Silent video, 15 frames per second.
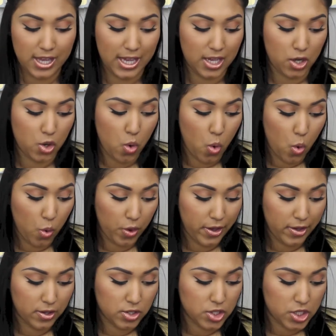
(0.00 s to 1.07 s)
like an
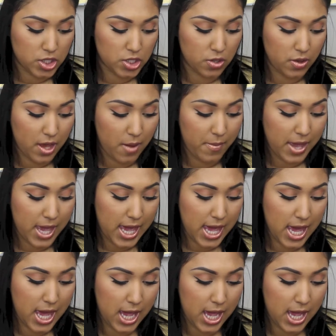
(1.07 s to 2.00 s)
oil just so that my